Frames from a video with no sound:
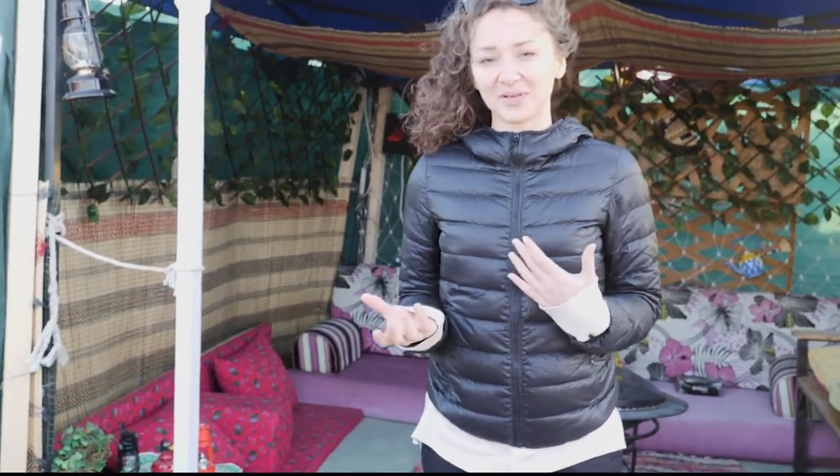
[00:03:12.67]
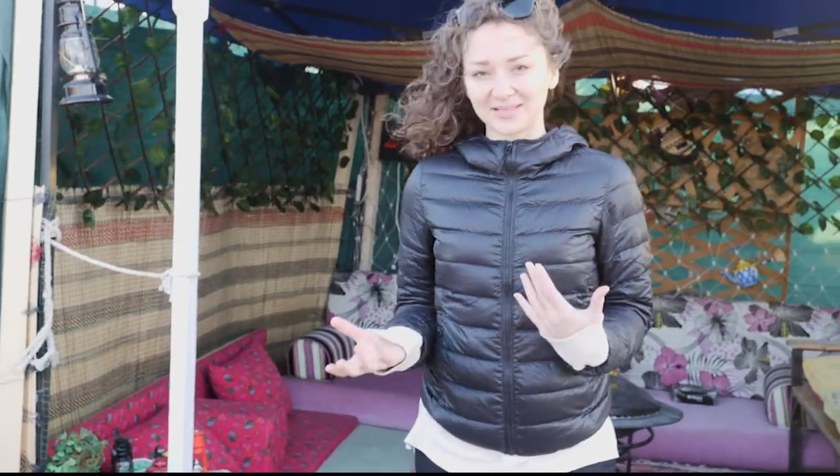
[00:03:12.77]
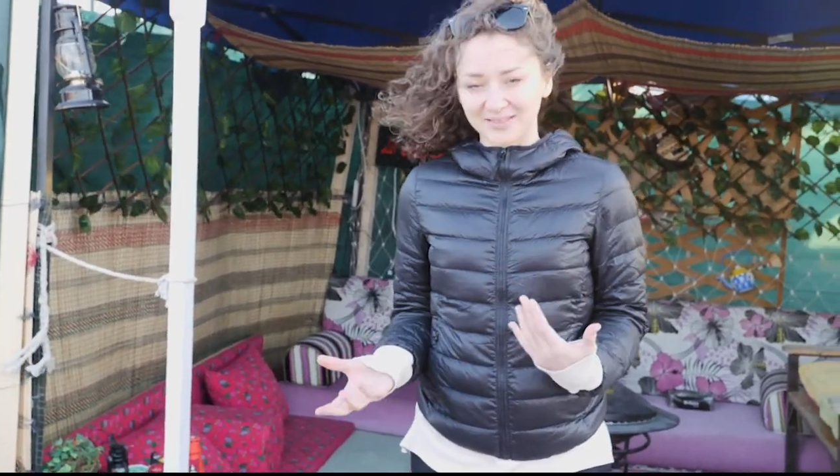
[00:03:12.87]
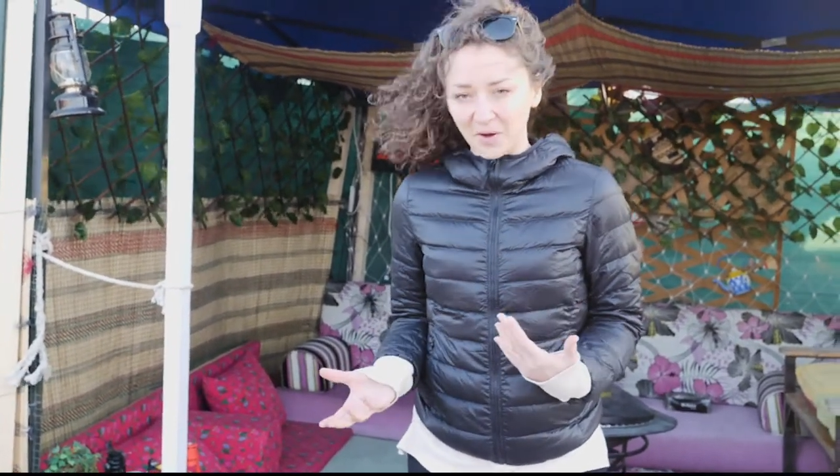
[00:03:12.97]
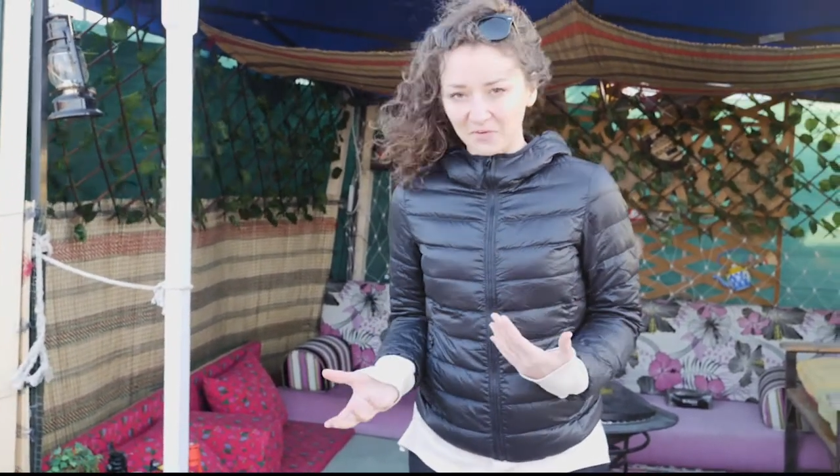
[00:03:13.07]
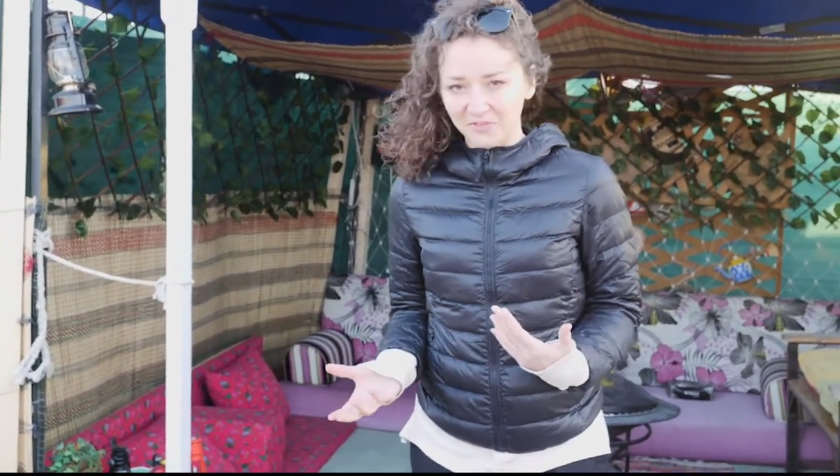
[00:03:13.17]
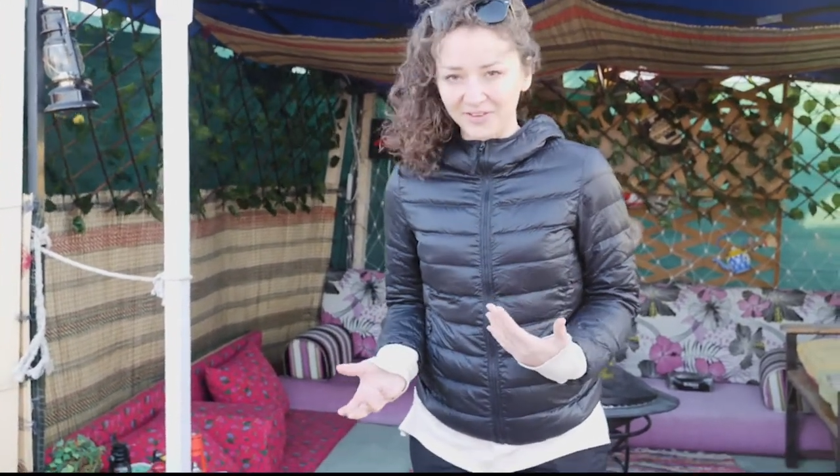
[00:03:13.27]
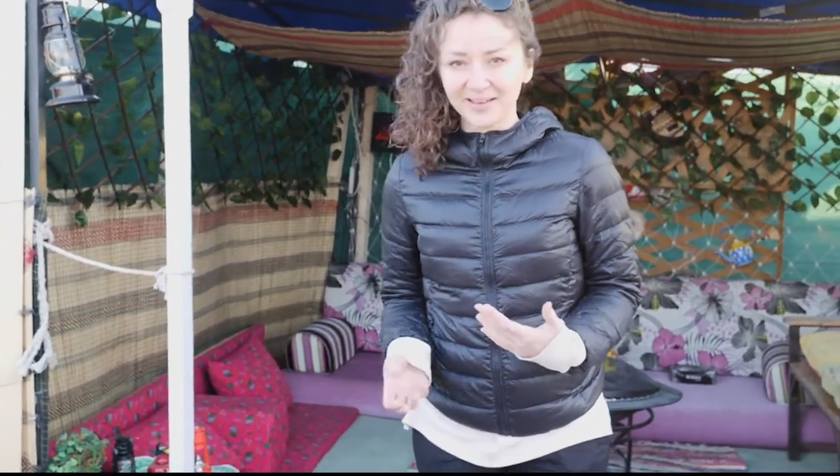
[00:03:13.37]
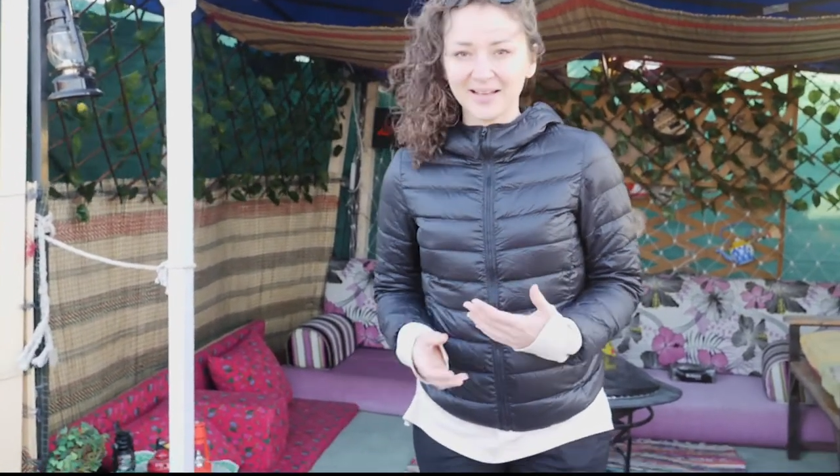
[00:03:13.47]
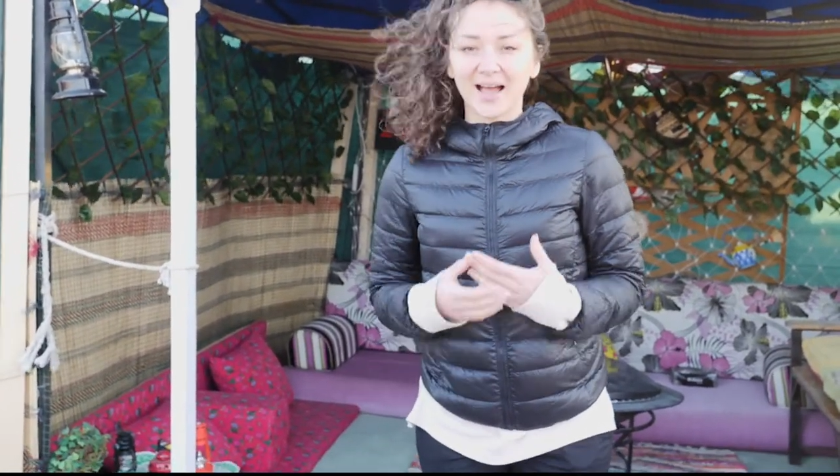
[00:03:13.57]
it's
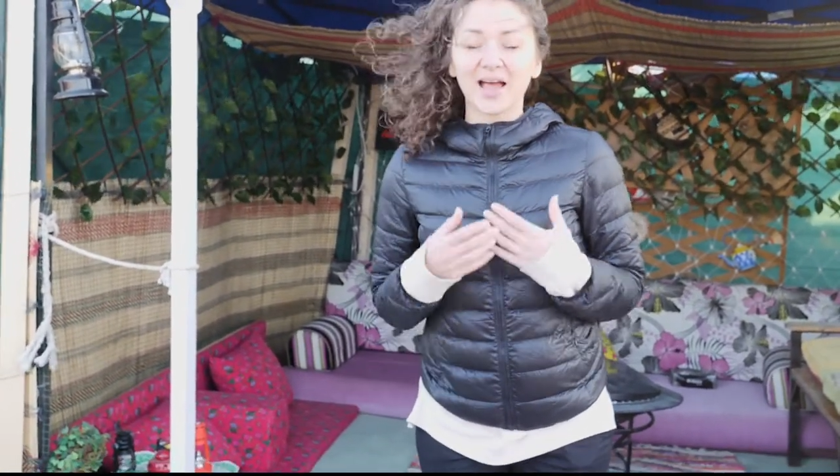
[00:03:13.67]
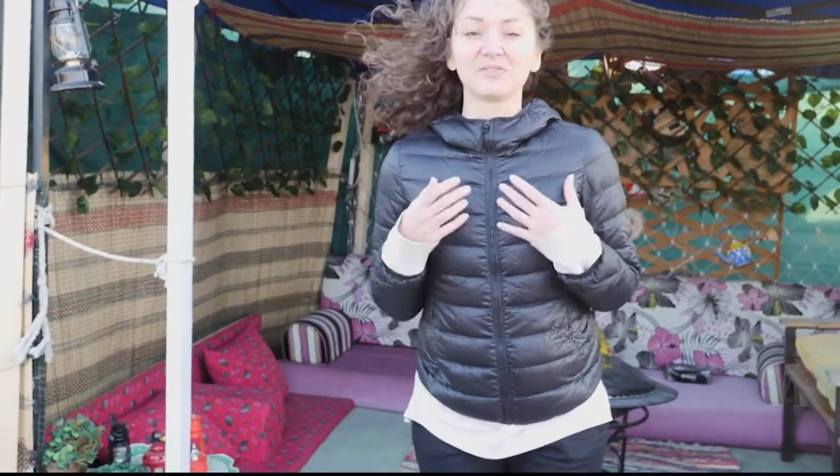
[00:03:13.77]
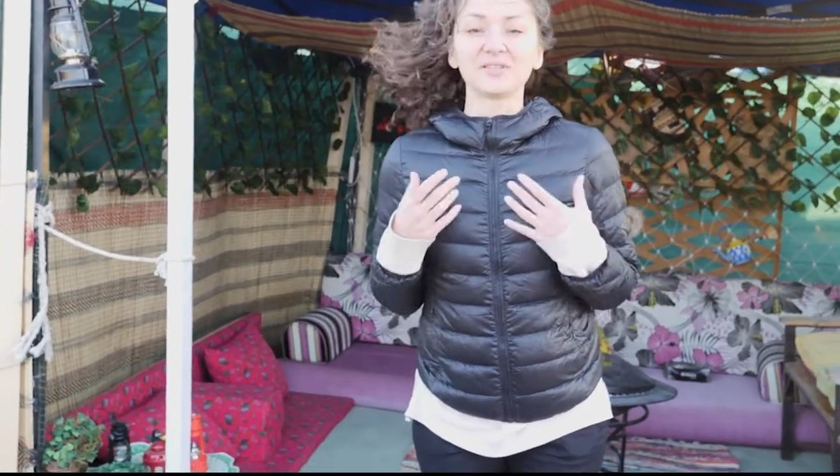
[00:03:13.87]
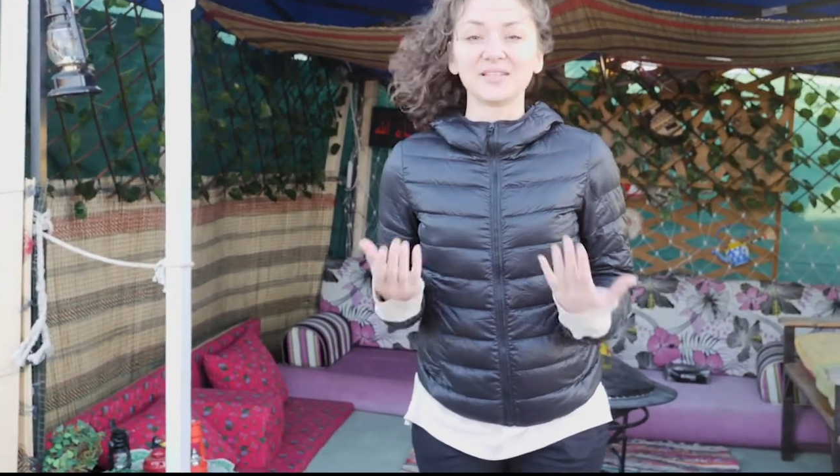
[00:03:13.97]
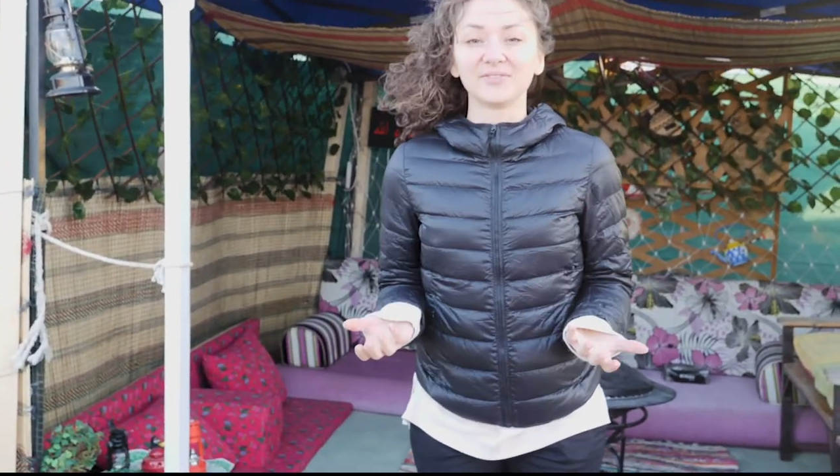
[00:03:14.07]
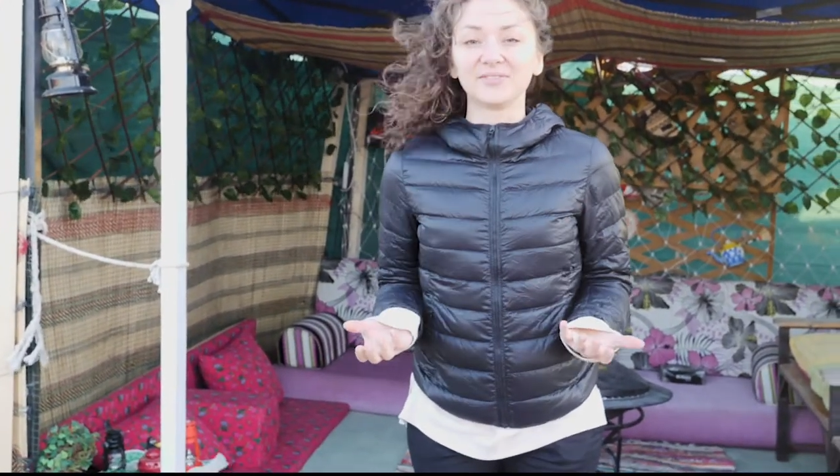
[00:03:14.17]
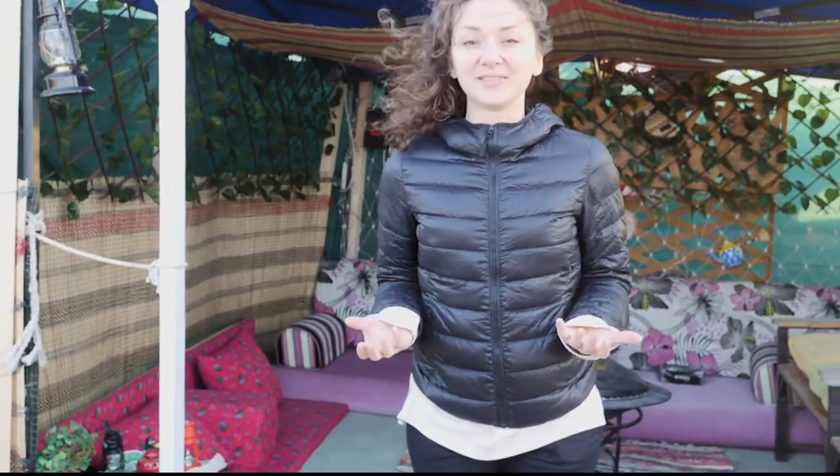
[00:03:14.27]
coffee. I received